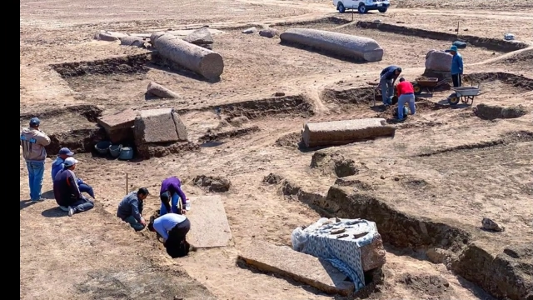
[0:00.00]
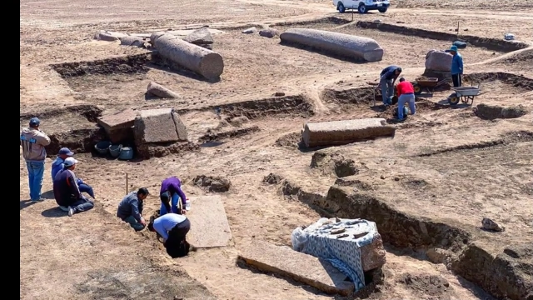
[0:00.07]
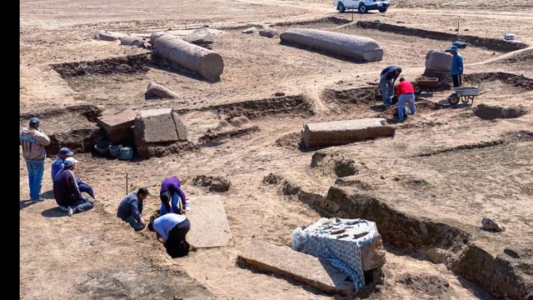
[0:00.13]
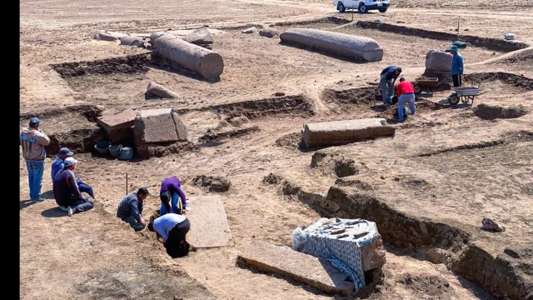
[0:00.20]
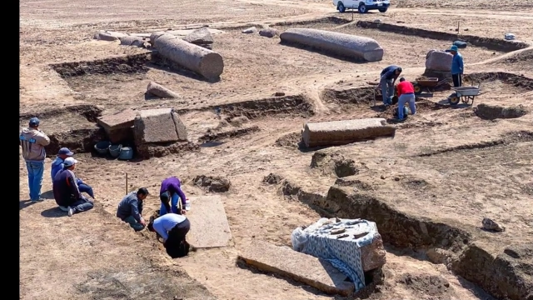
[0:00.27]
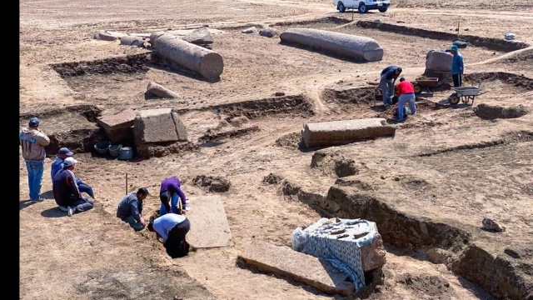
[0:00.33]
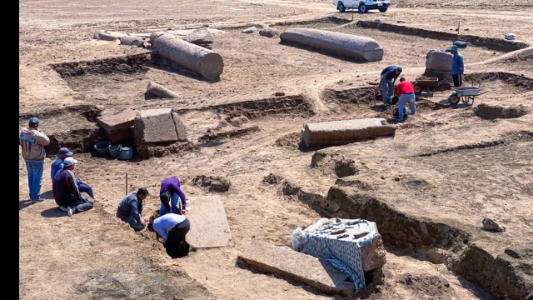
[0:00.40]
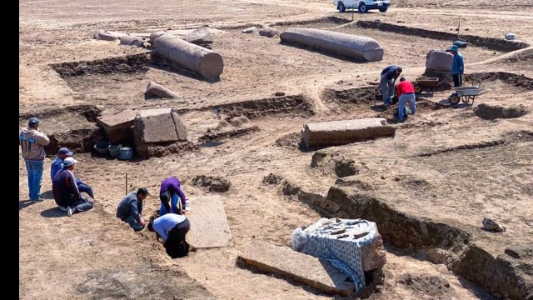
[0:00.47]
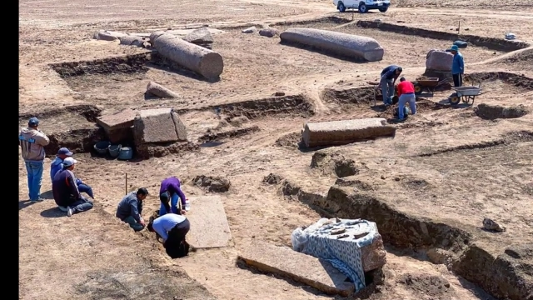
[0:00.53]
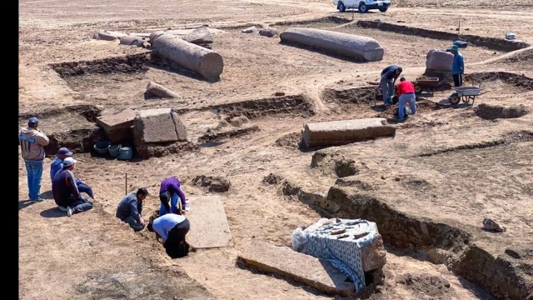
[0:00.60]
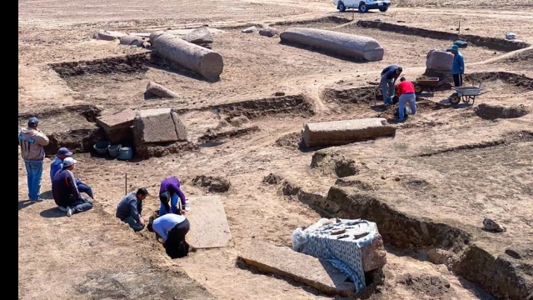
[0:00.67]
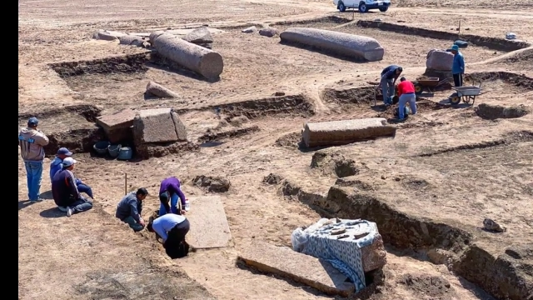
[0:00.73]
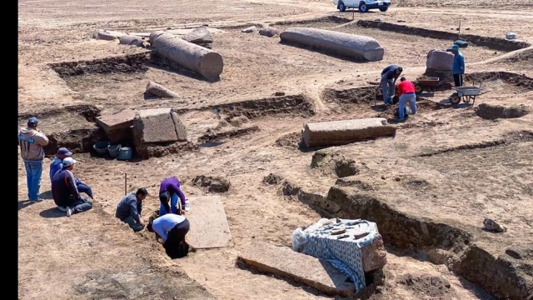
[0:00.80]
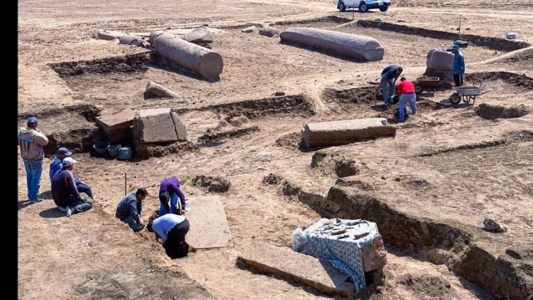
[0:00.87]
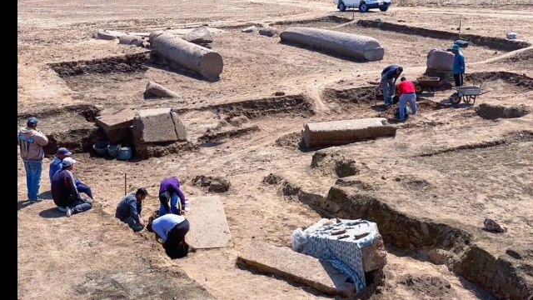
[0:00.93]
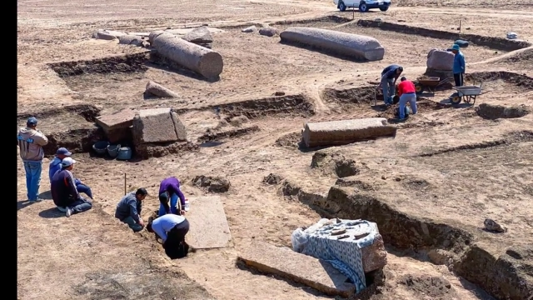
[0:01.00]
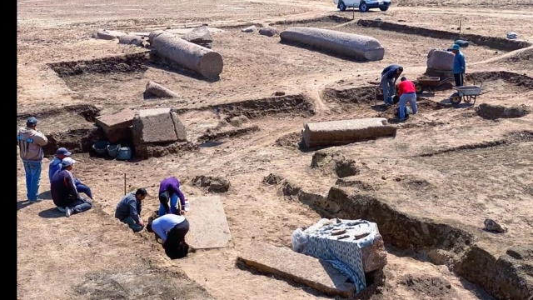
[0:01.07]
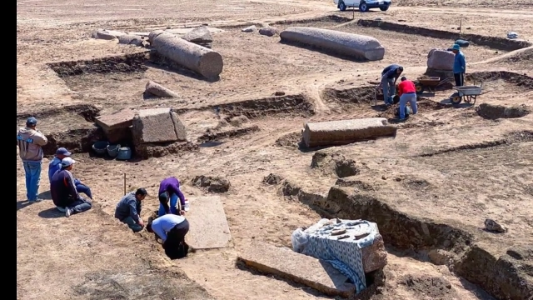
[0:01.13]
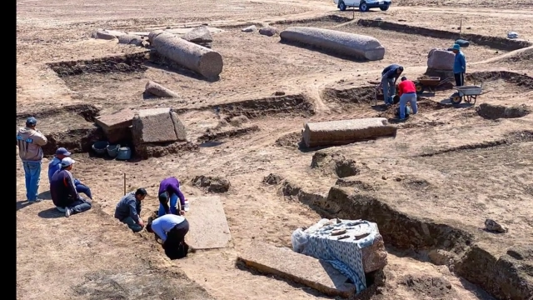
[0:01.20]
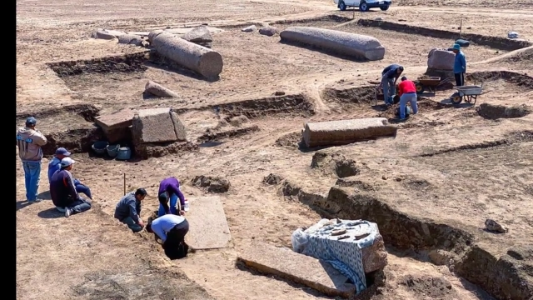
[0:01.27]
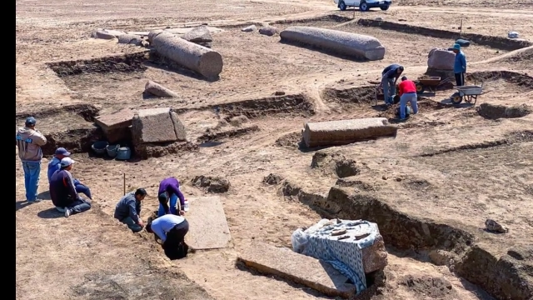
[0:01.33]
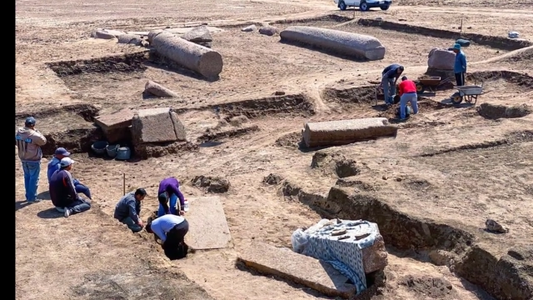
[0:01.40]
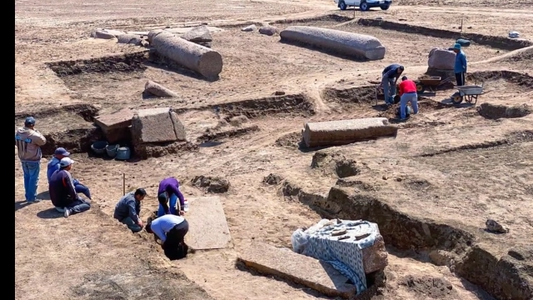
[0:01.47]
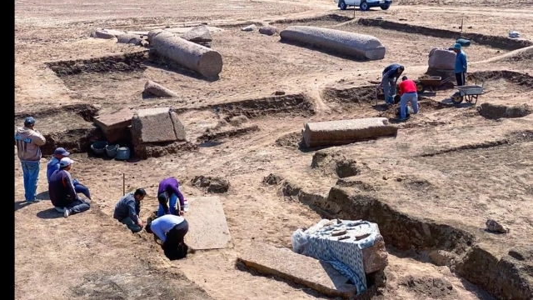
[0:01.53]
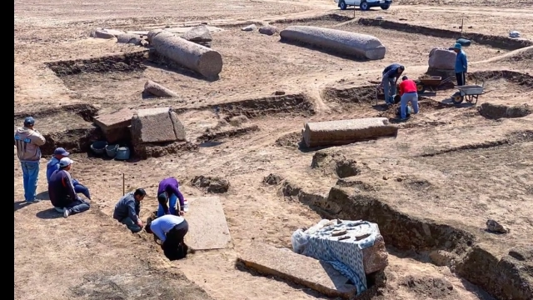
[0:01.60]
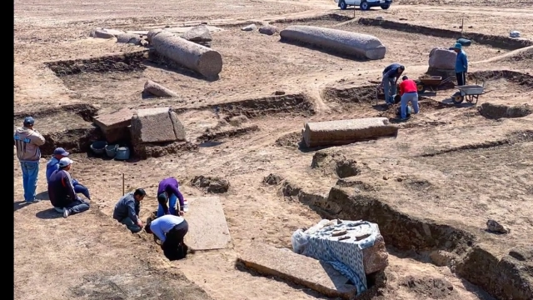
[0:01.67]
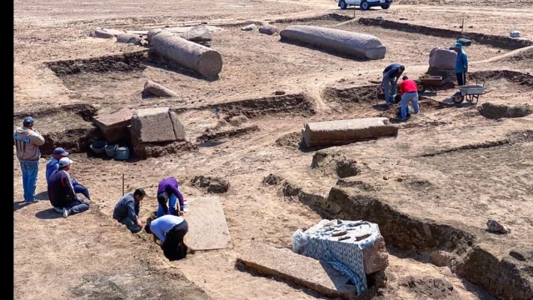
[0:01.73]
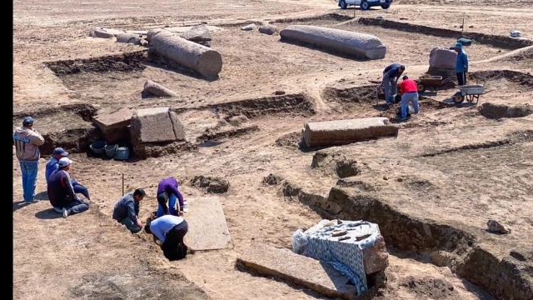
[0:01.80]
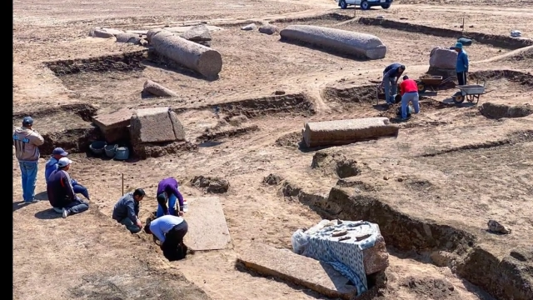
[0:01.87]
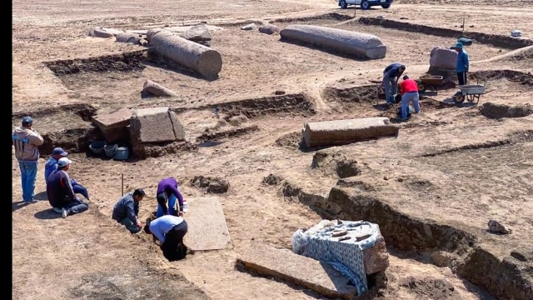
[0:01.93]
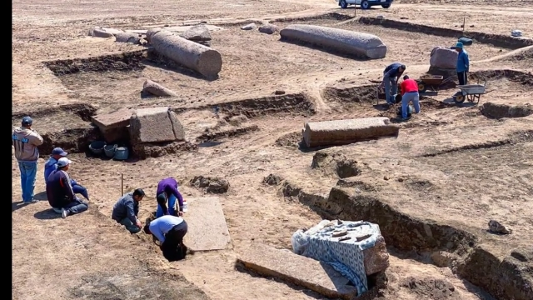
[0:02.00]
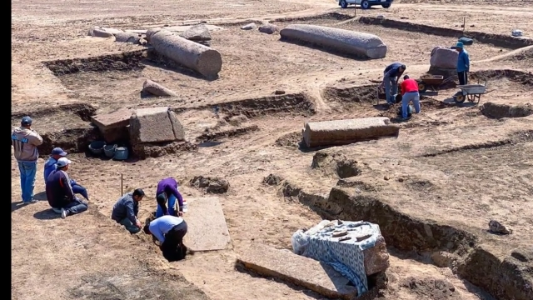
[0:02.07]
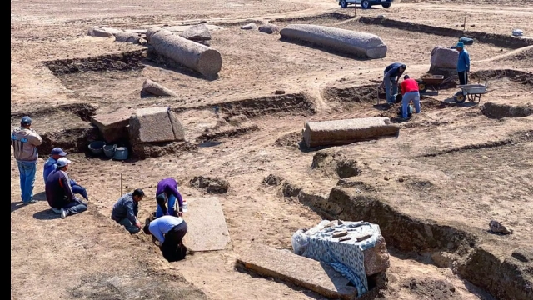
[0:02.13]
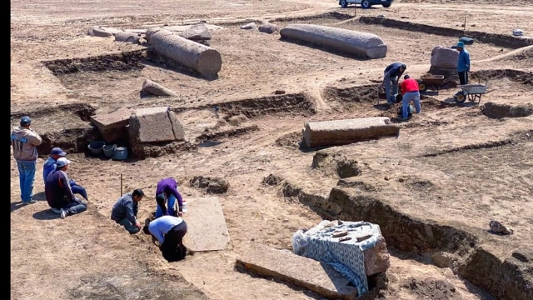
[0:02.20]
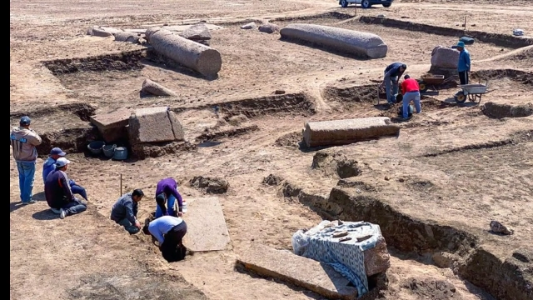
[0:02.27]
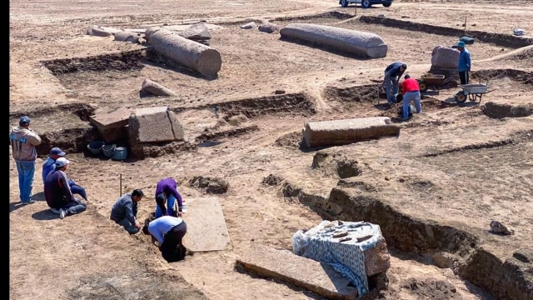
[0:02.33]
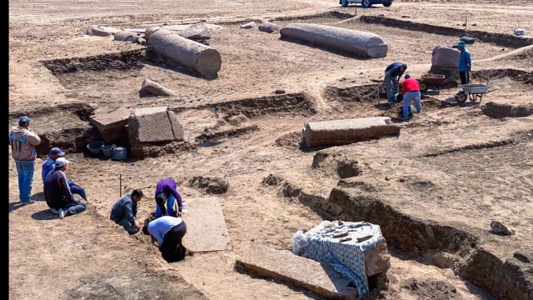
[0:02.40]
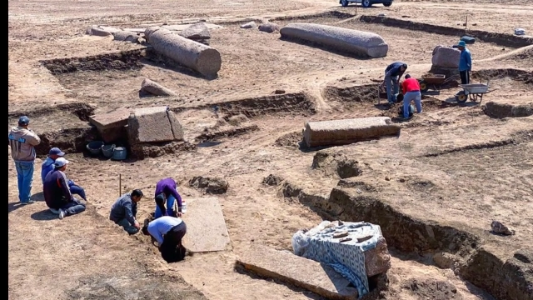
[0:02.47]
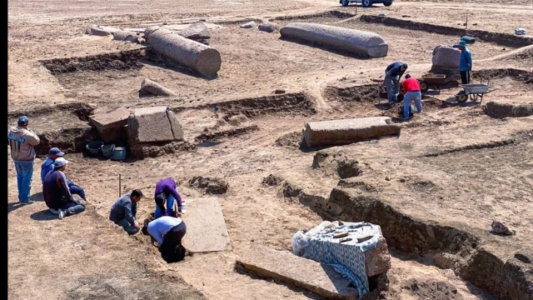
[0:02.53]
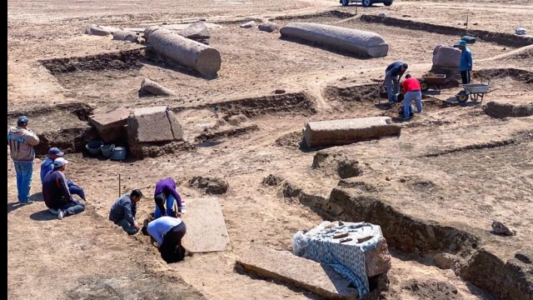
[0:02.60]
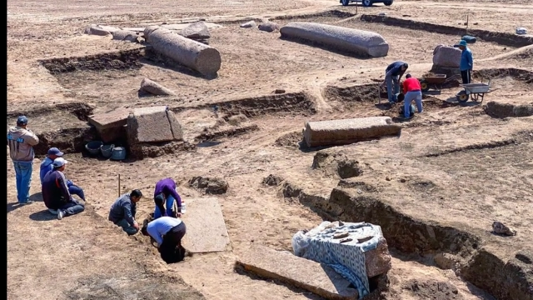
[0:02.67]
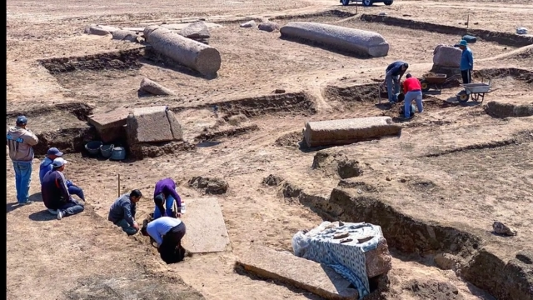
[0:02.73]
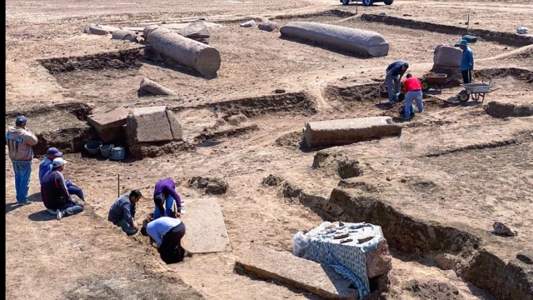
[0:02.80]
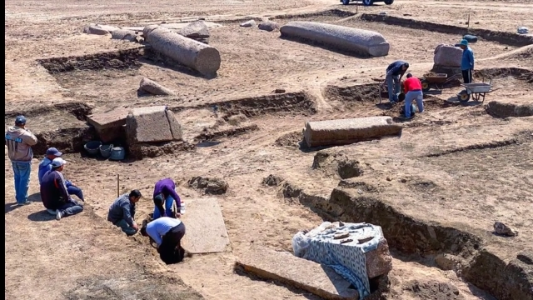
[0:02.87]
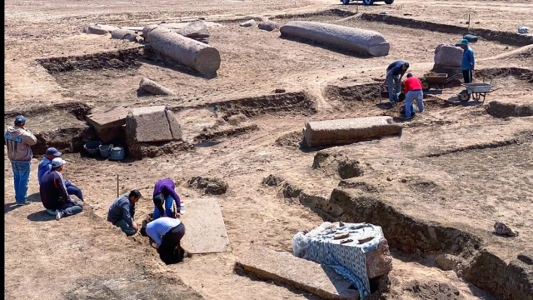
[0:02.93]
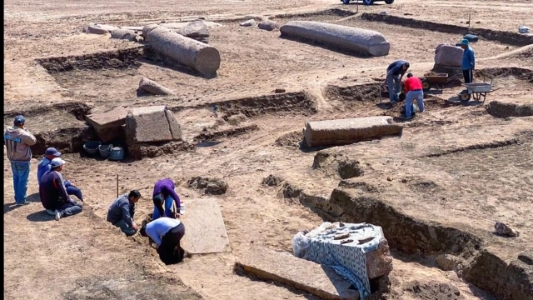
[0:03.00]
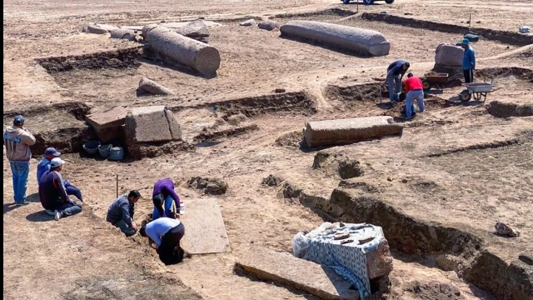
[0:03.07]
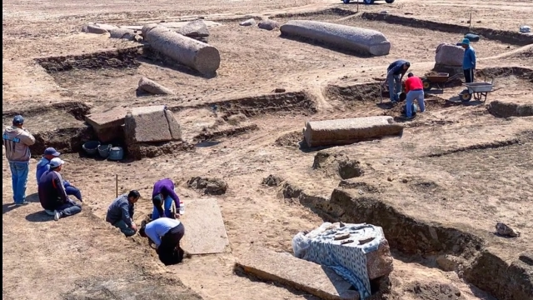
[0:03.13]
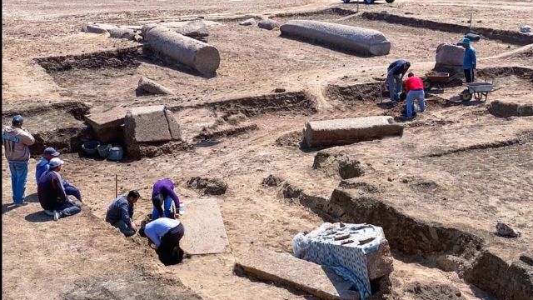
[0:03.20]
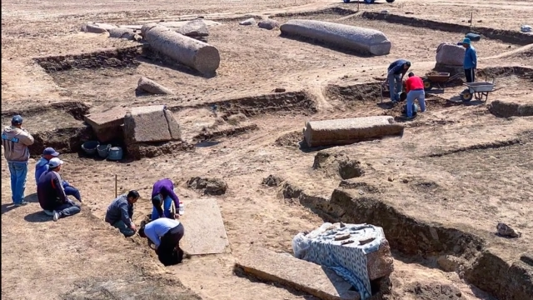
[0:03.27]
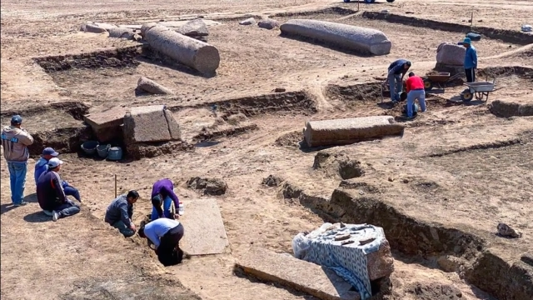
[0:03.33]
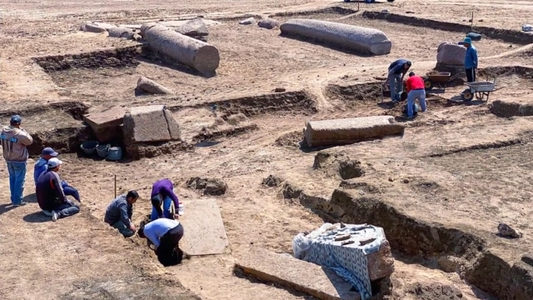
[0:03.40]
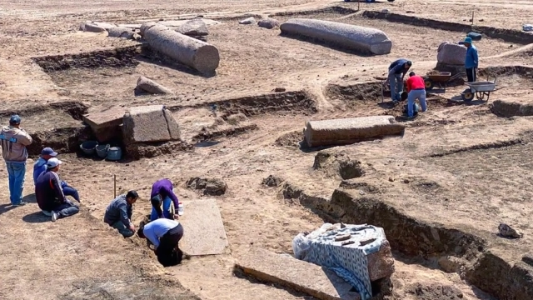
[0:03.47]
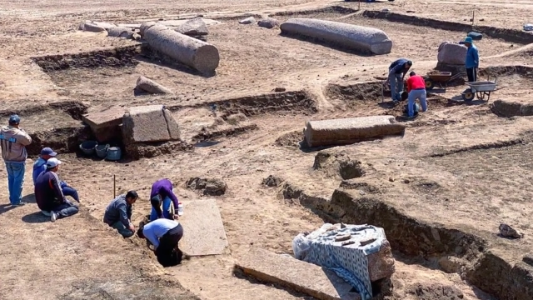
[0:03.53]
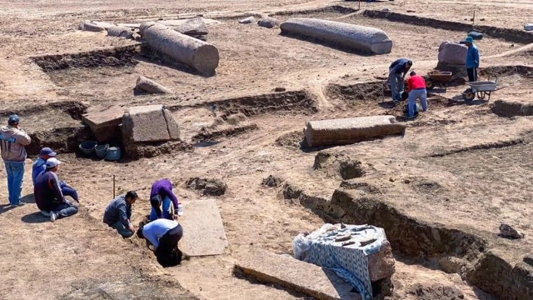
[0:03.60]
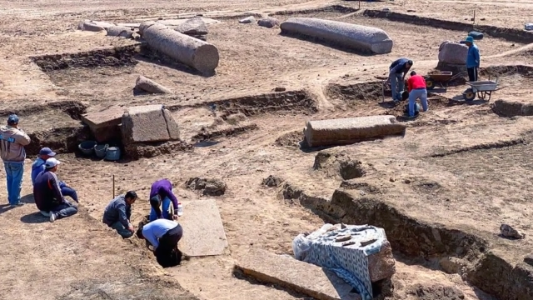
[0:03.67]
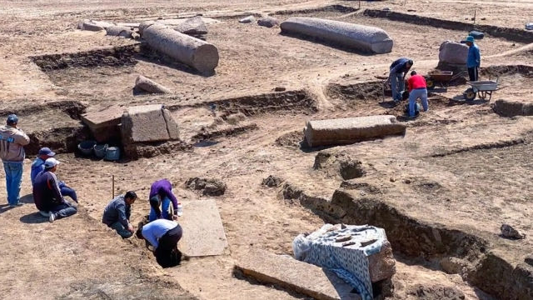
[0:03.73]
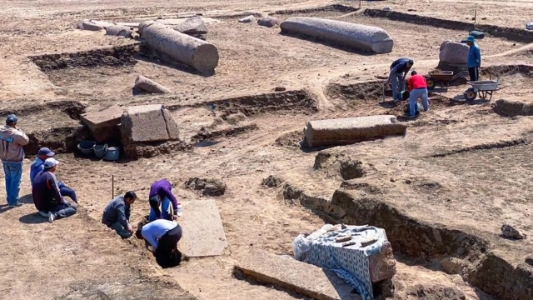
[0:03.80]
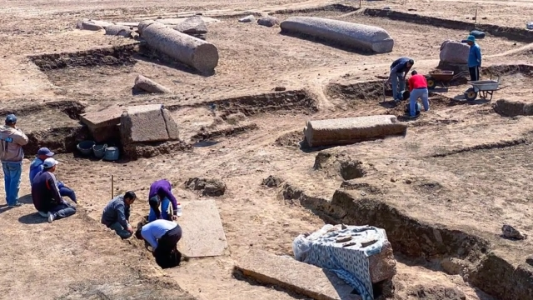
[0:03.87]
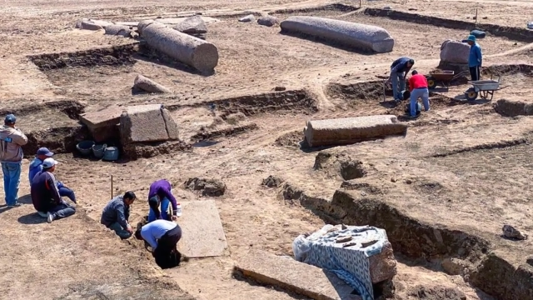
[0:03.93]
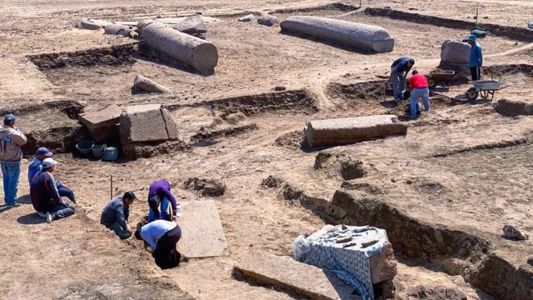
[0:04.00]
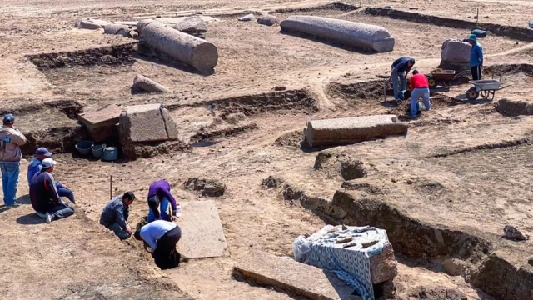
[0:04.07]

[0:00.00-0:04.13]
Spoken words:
[unreadable: no face in view]